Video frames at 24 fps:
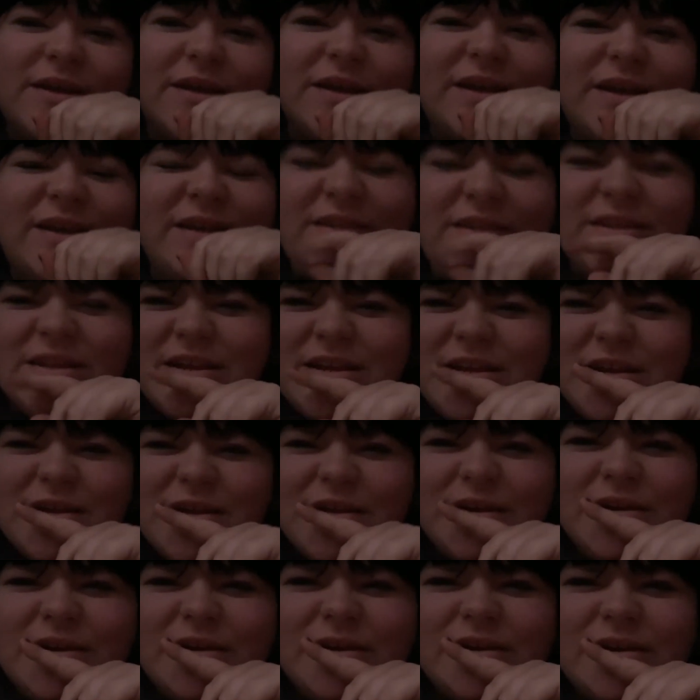18.
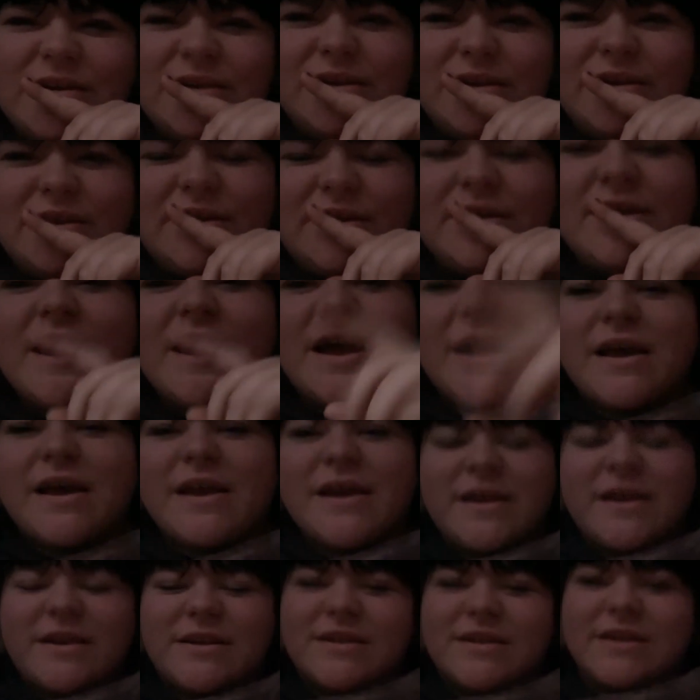Yeah,
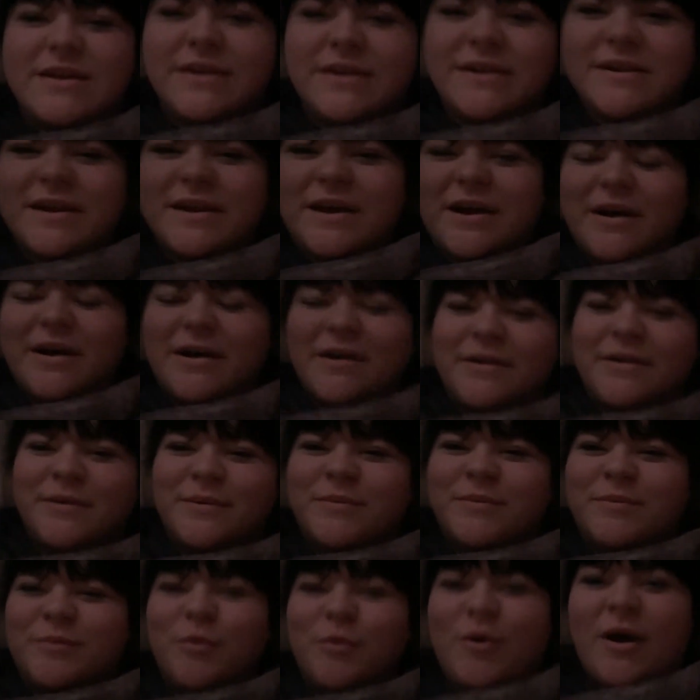18.
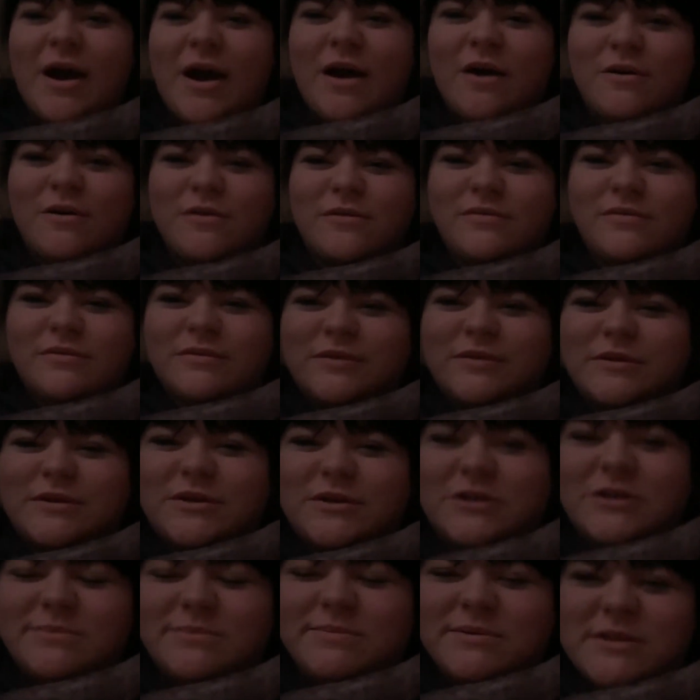Wow.
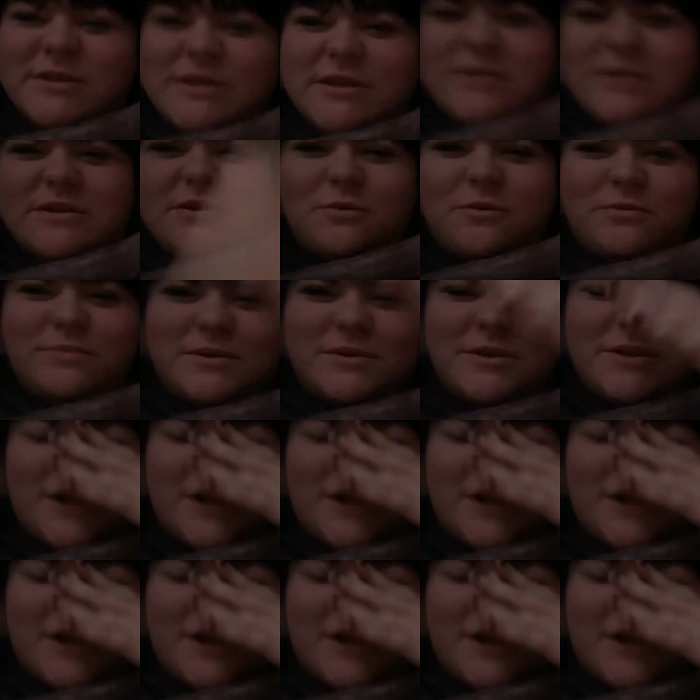Christmas is almost